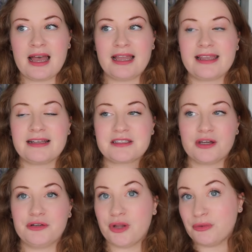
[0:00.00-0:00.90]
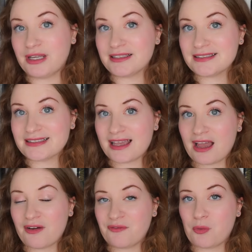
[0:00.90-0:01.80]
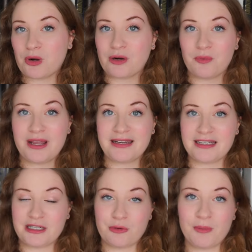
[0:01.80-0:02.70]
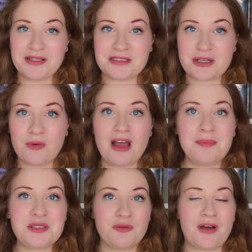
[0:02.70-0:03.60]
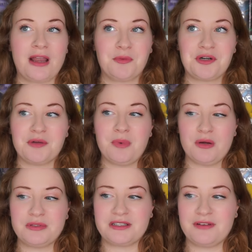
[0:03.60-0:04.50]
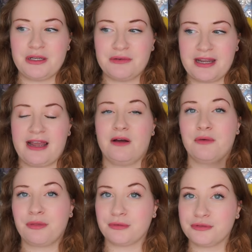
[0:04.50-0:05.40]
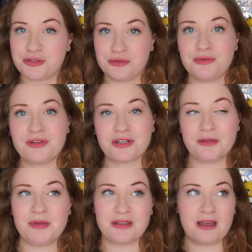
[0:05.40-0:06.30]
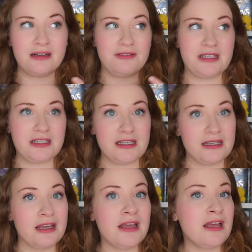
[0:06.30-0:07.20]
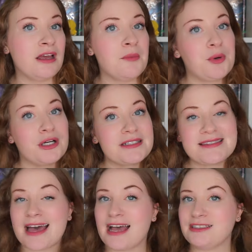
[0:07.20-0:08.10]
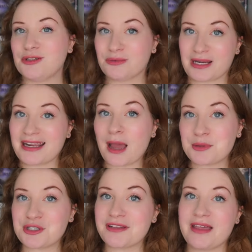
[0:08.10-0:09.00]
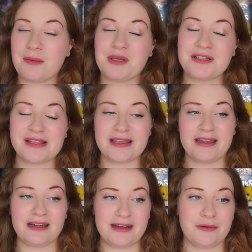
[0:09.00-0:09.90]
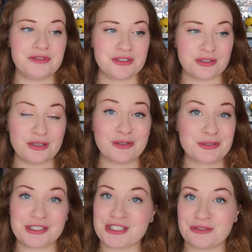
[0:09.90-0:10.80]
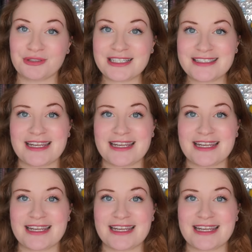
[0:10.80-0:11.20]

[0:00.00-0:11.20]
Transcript: I guess, a notice for when indie romances go up. So if I were to post a video now through June, there could be a lot of indie books that don't get captured in that because they get announced closer to the release